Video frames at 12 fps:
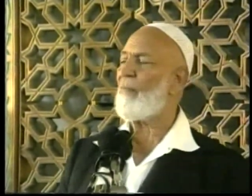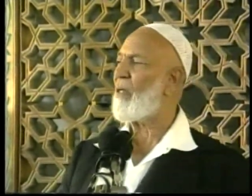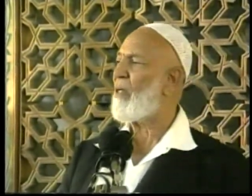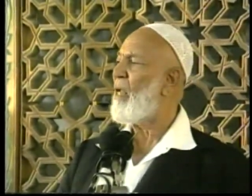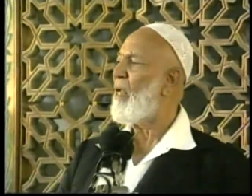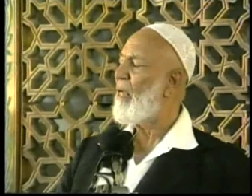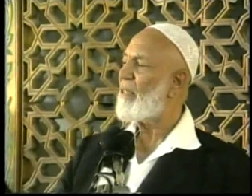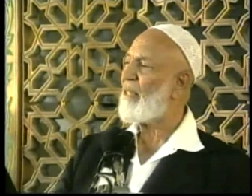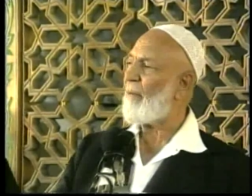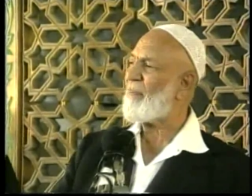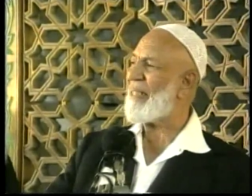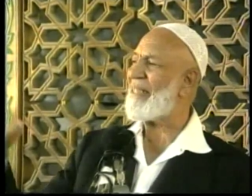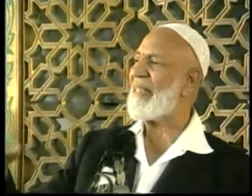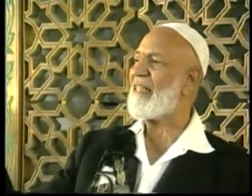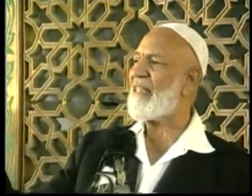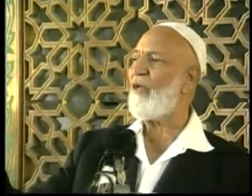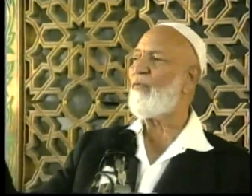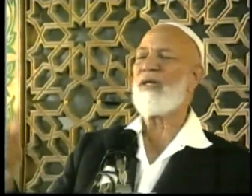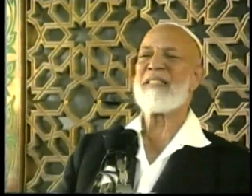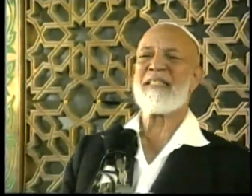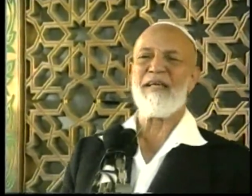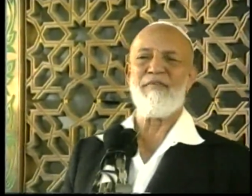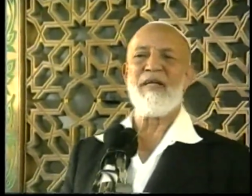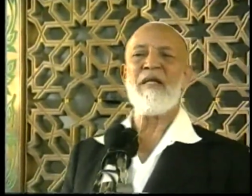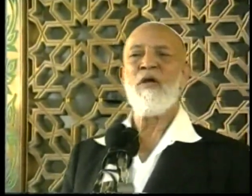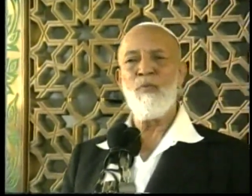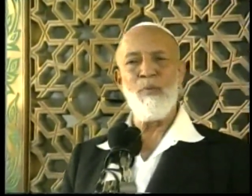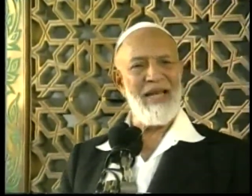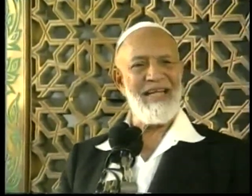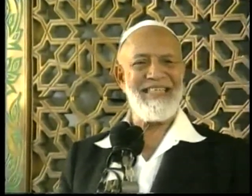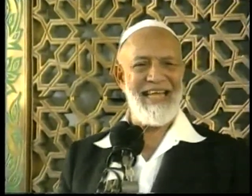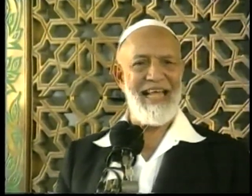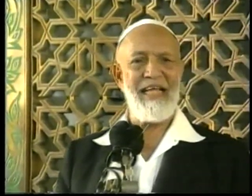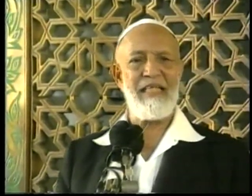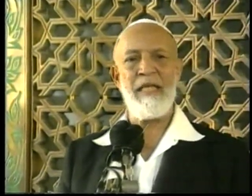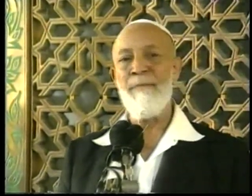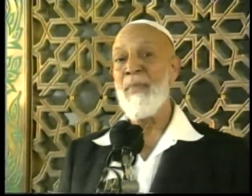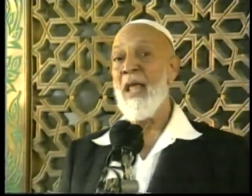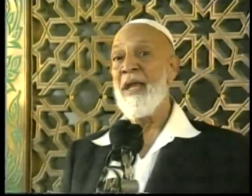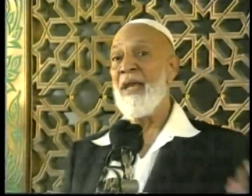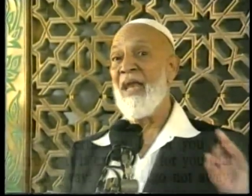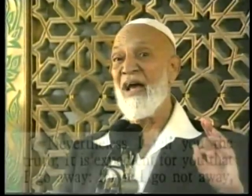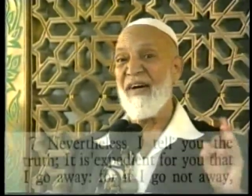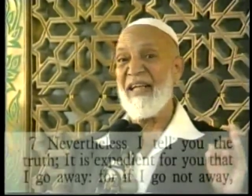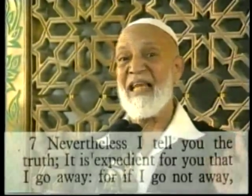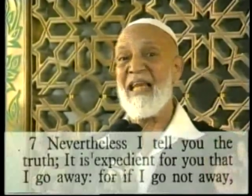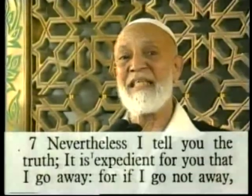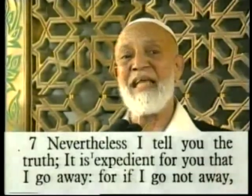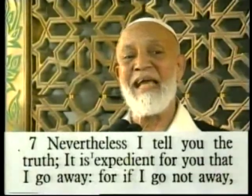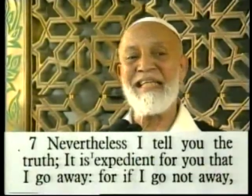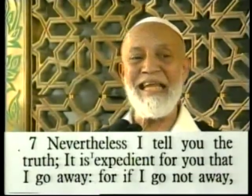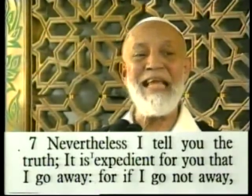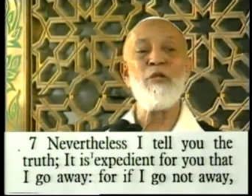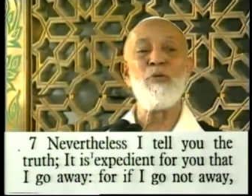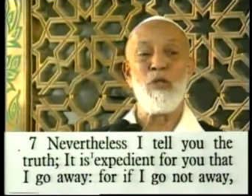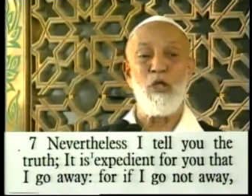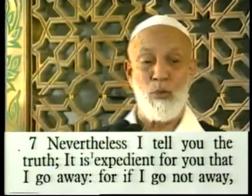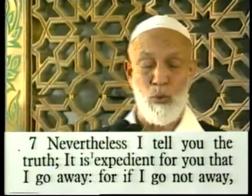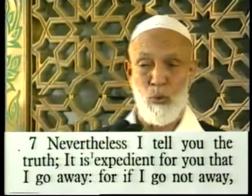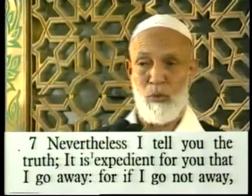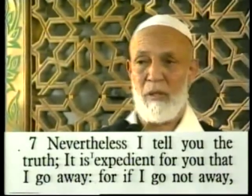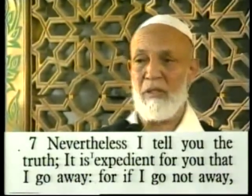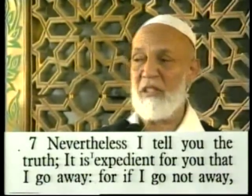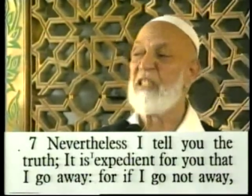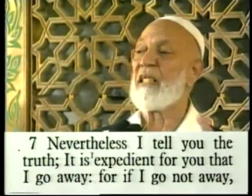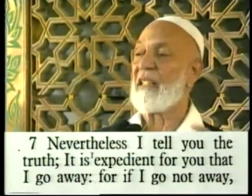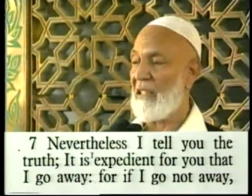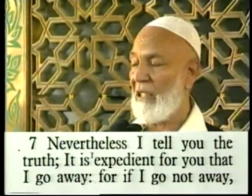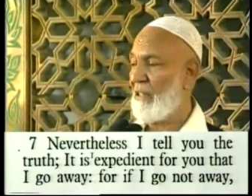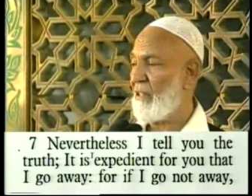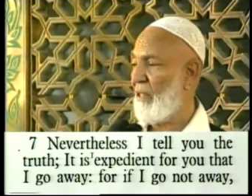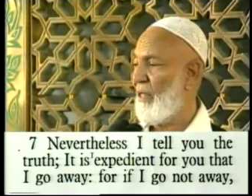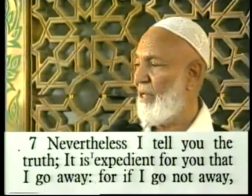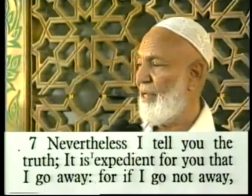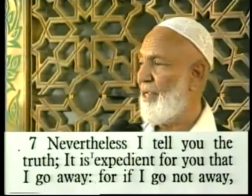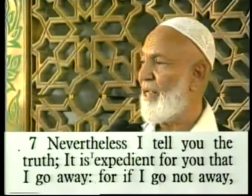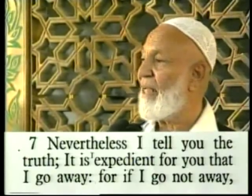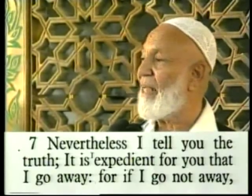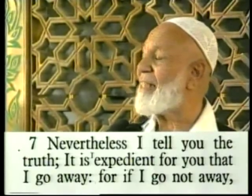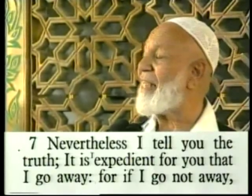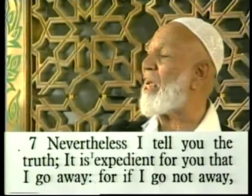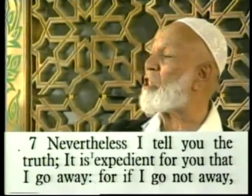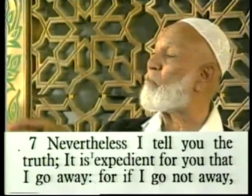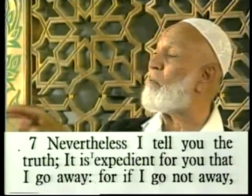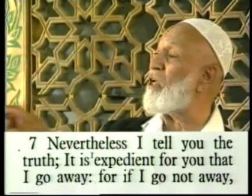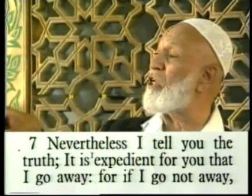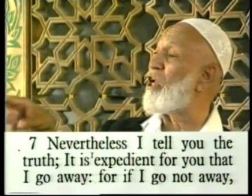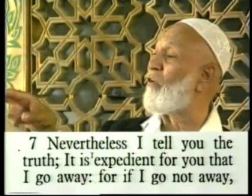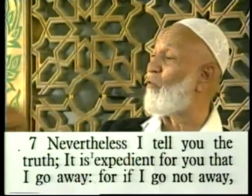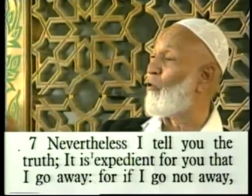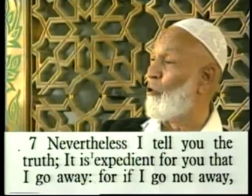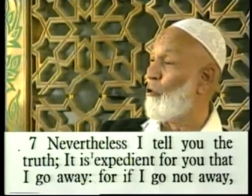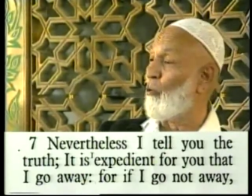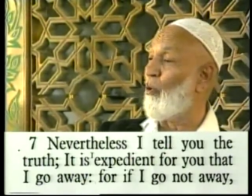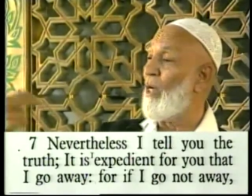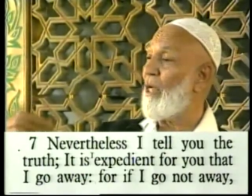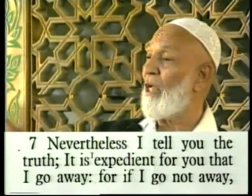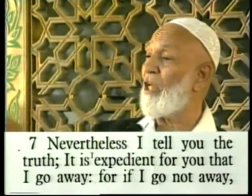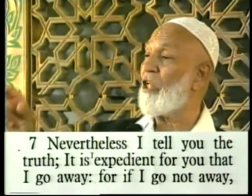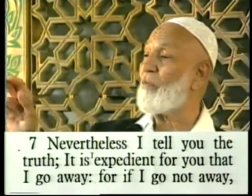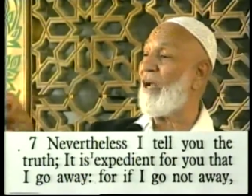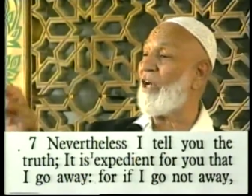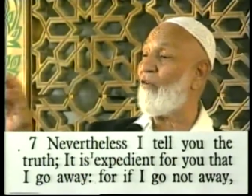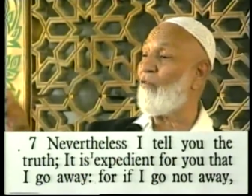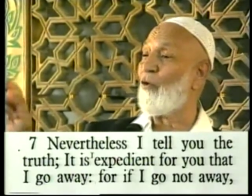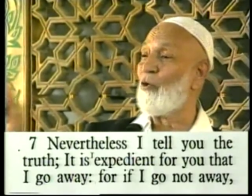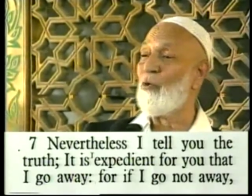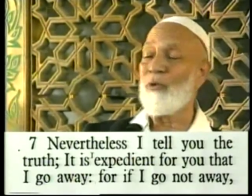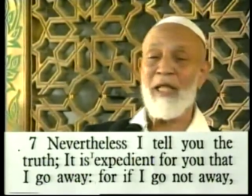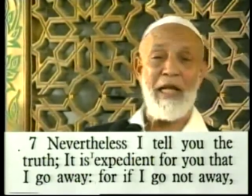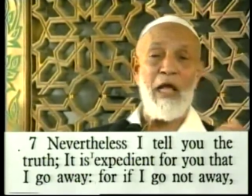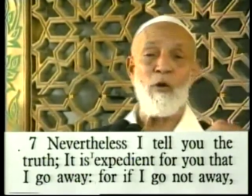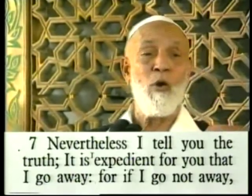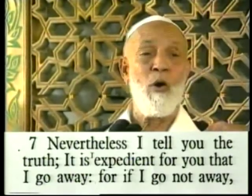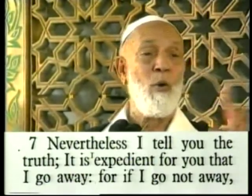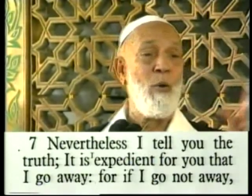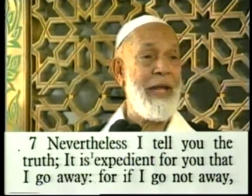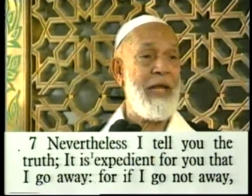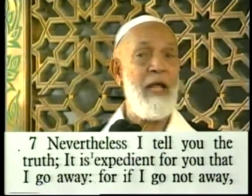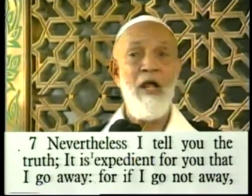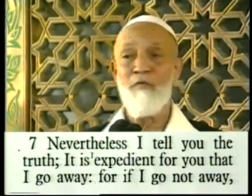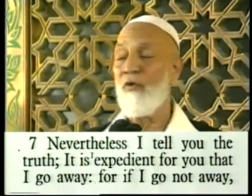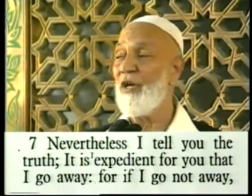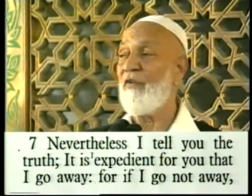Bible, chapter sixteen, verse seven, where it says, nevertheless, I tell you the truth, Jesus says. It is expedient for you, it is better for you that I go away.